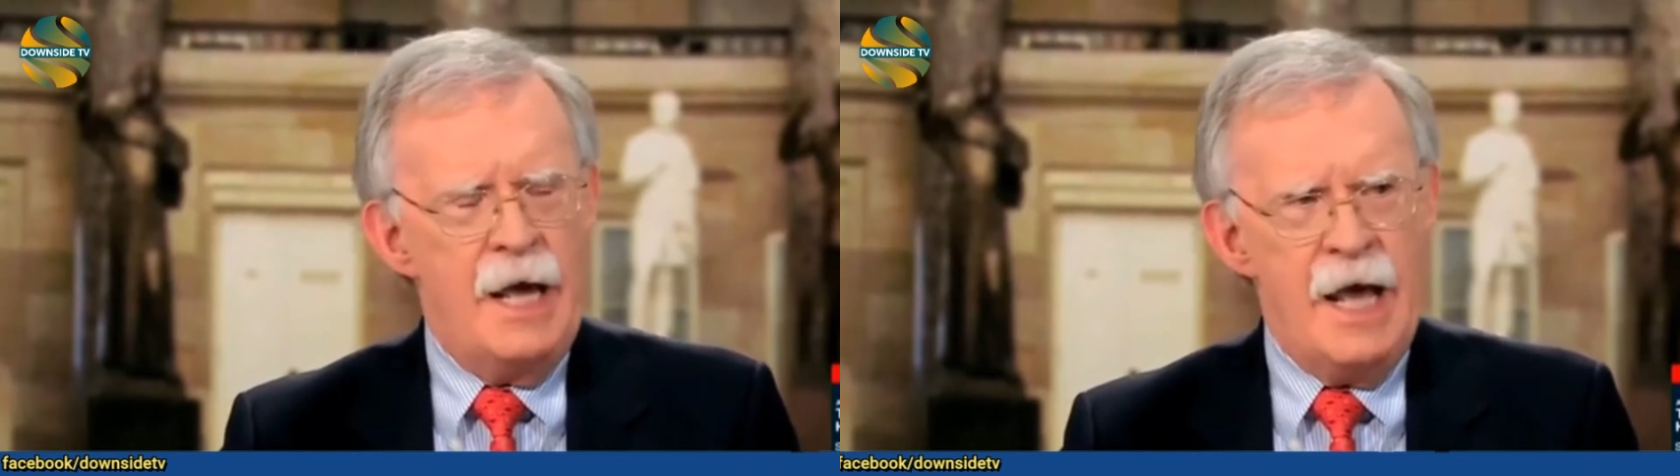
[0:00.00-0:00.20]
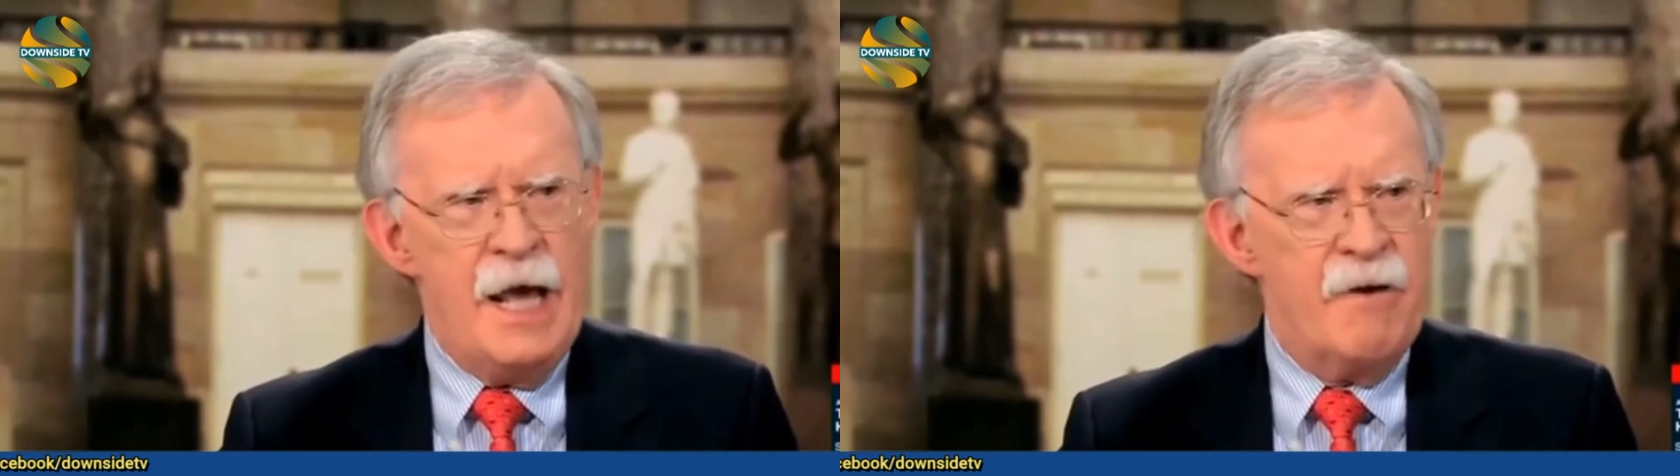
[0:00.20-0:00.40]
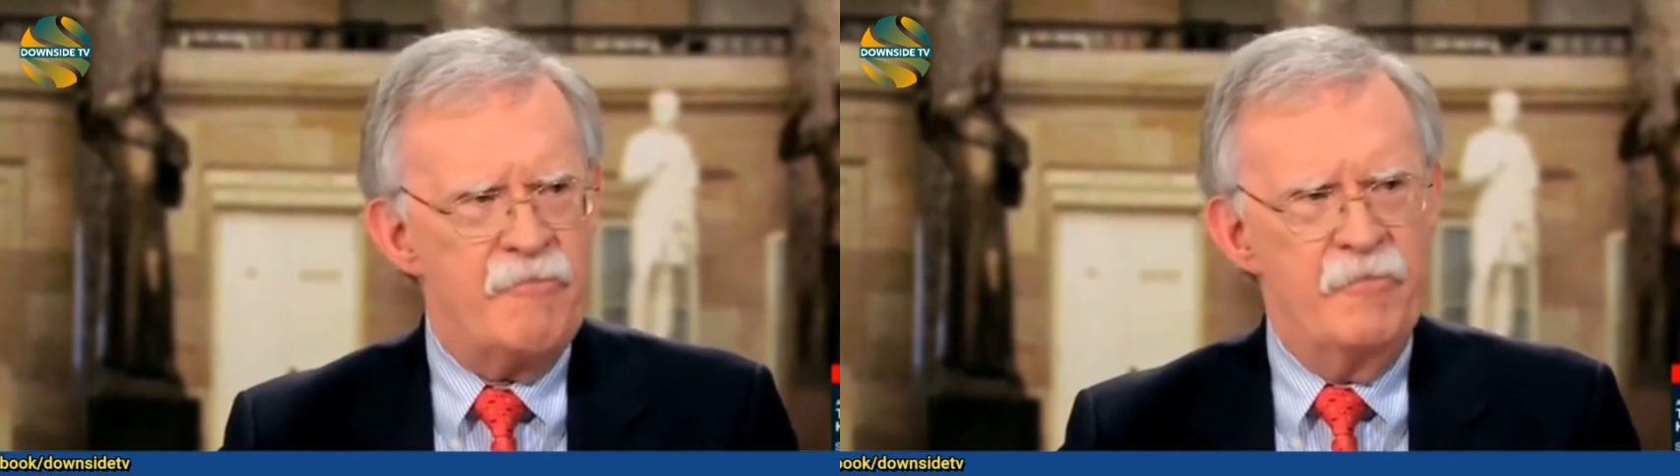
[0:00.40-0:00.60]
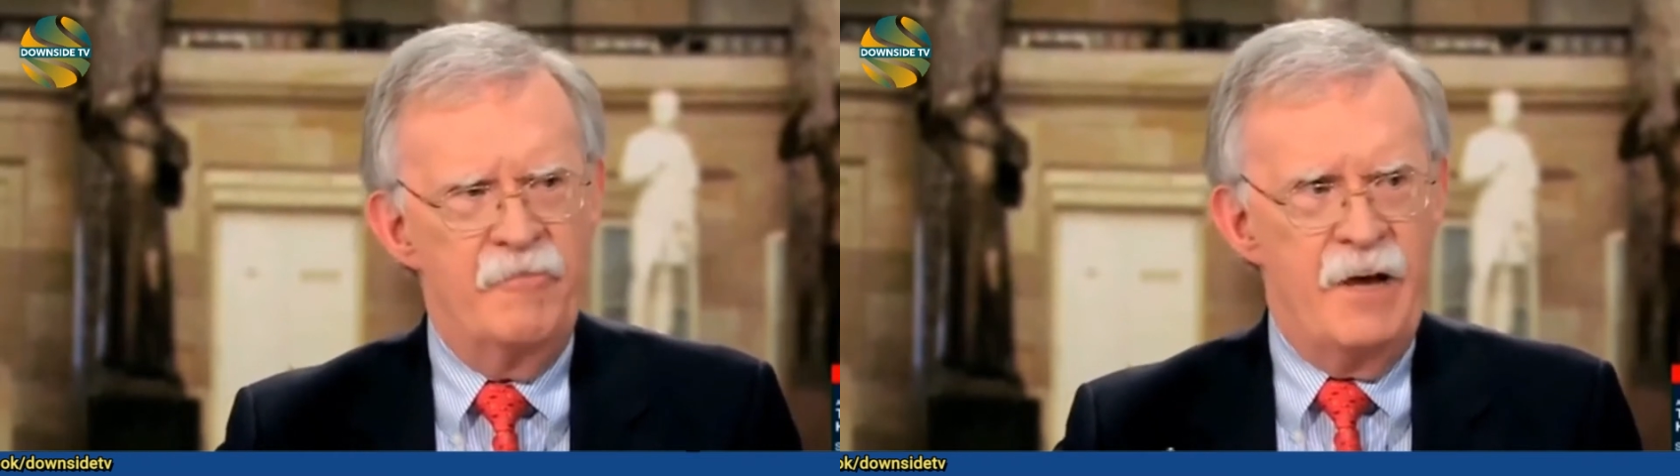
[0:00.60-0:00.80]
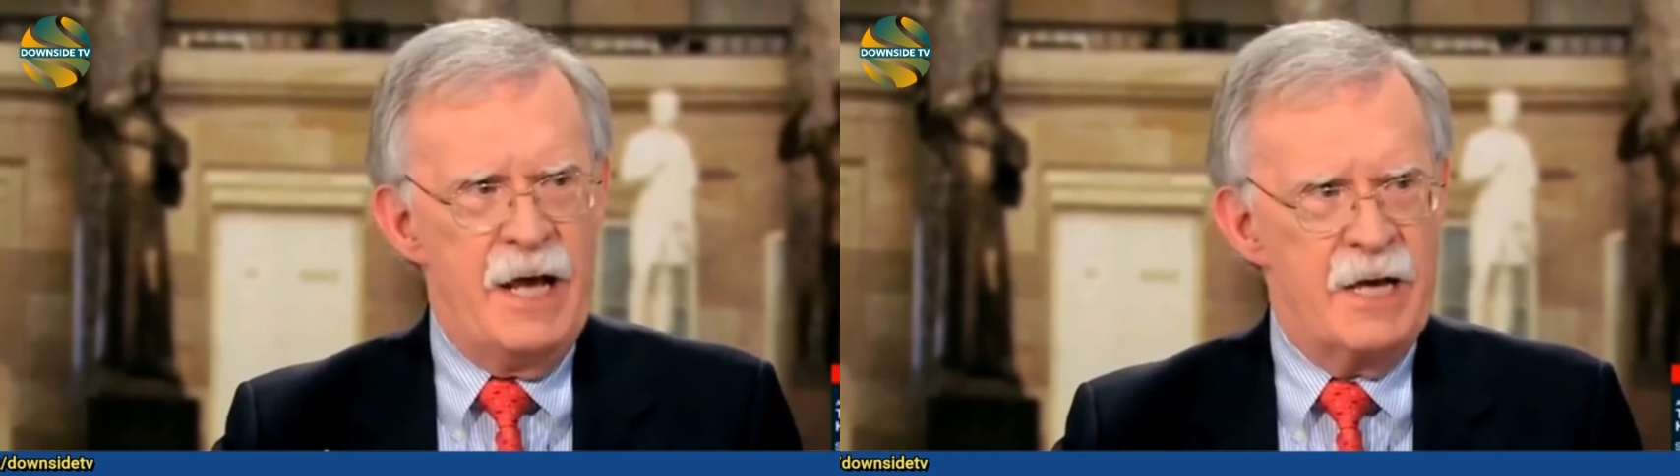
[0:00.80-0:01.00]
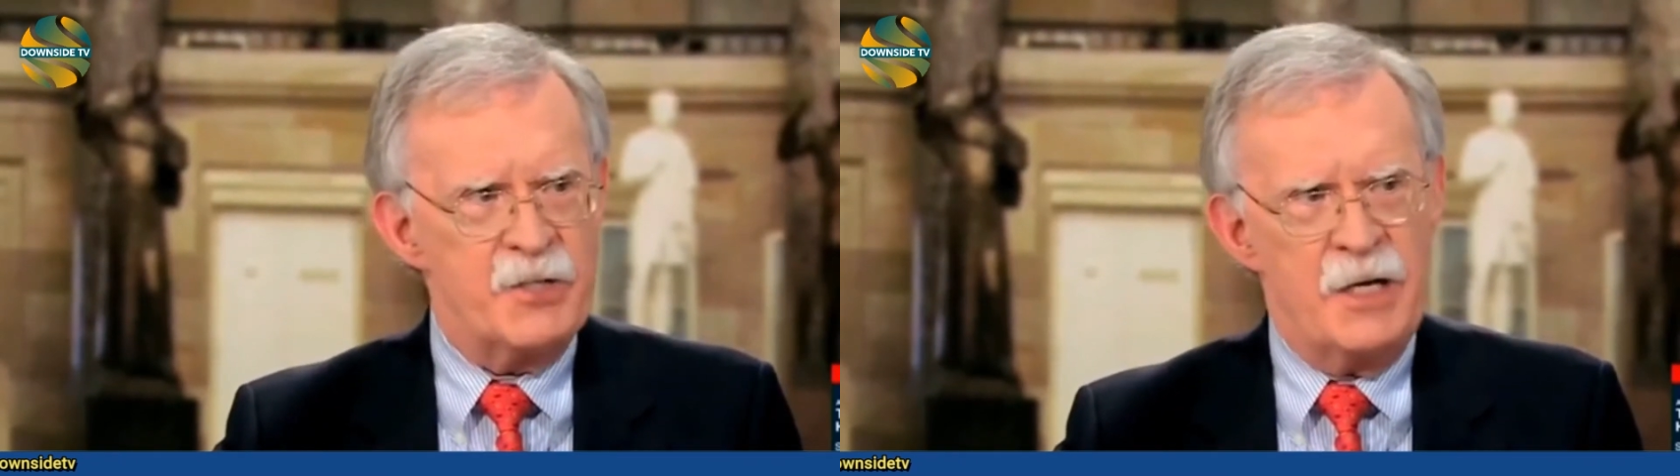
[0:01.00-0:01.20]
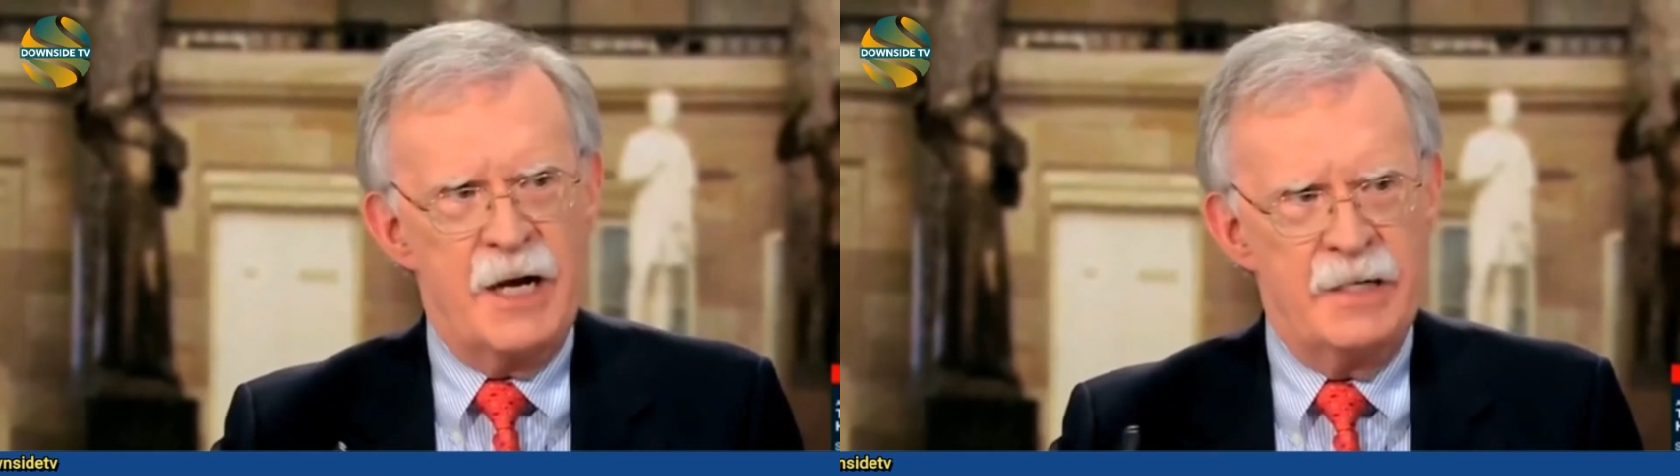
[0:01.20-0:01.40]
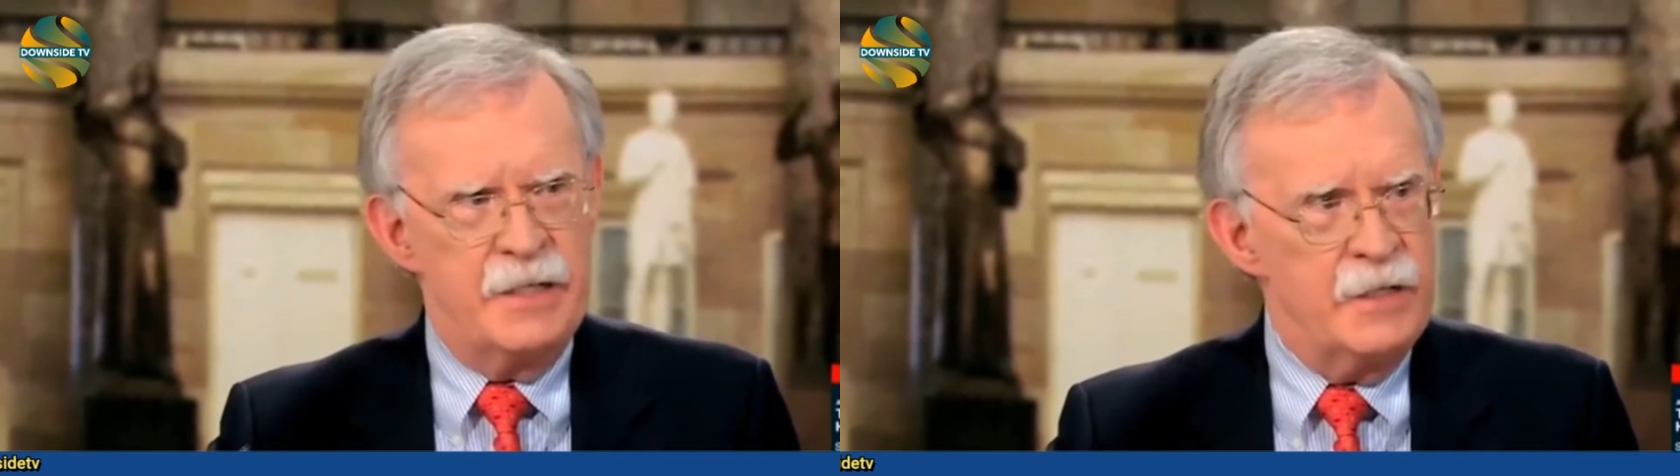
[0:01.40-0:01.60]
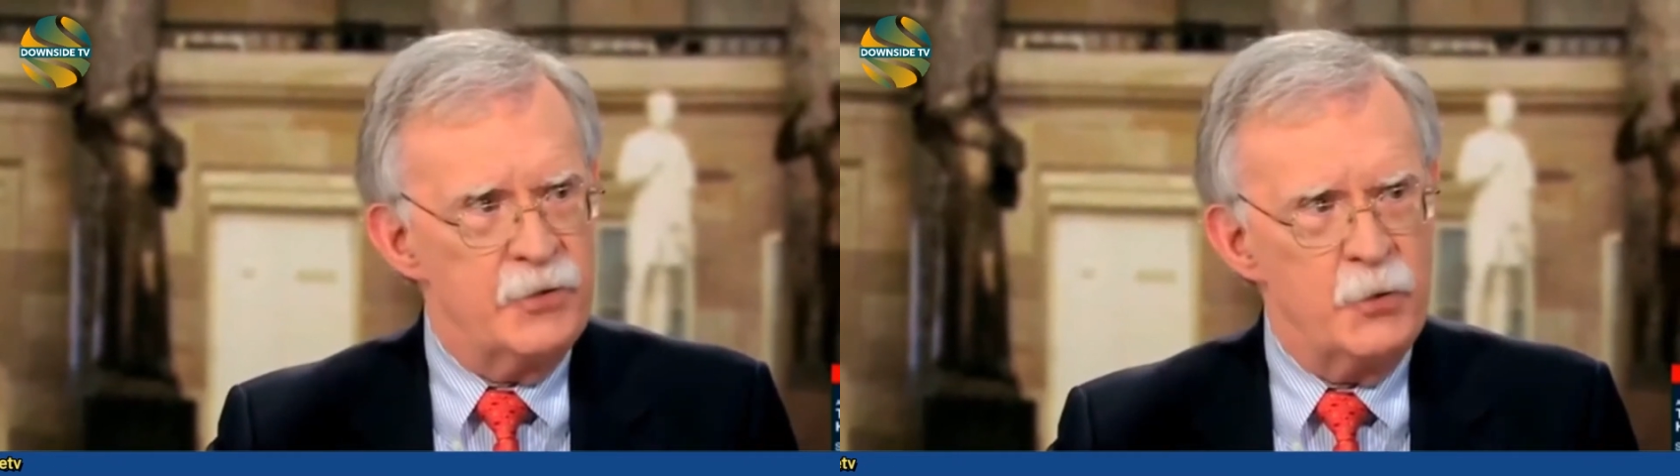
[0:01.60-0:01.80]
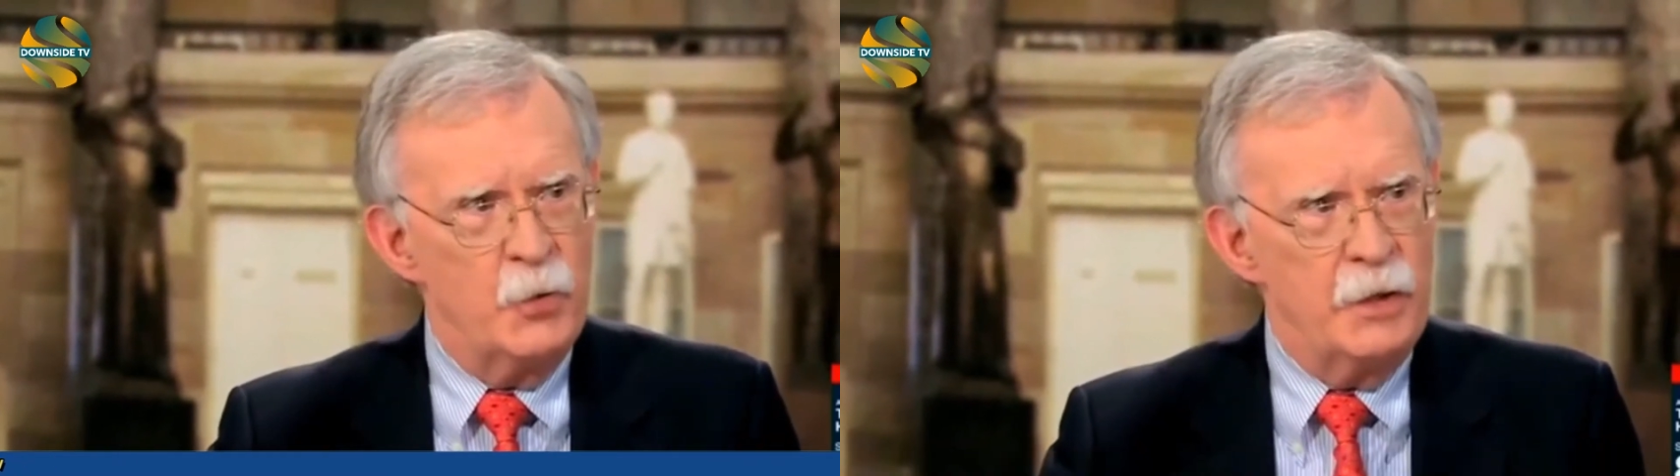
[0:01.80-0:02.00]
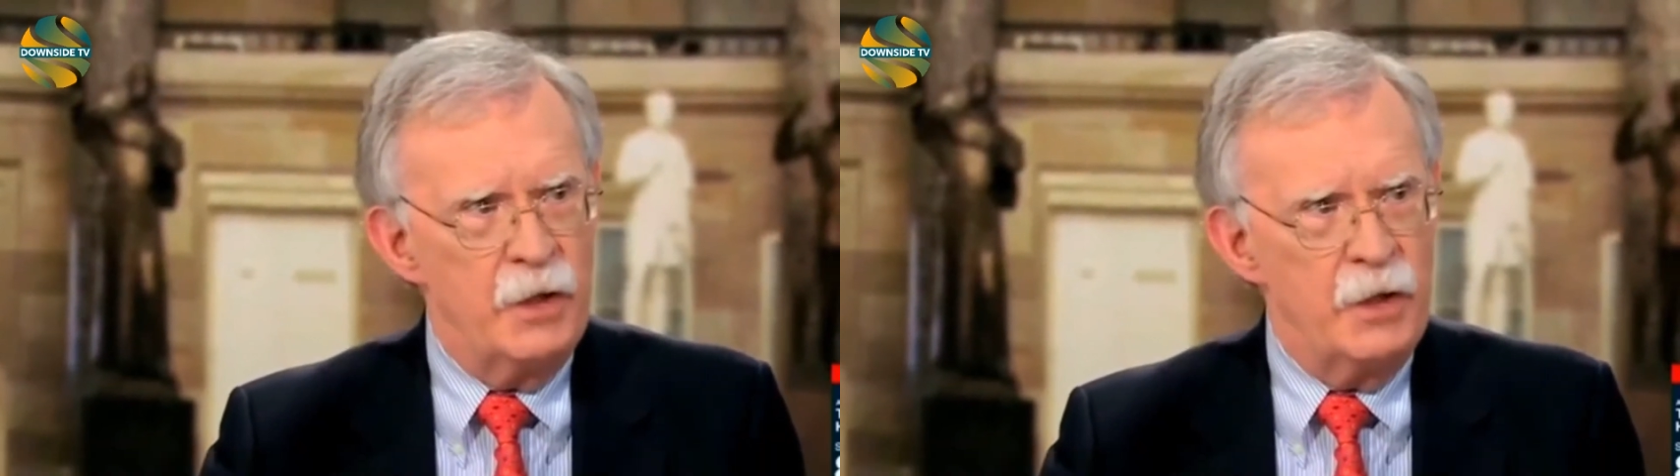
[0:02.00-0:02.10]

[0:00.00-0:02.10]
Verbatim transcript: half vast idea to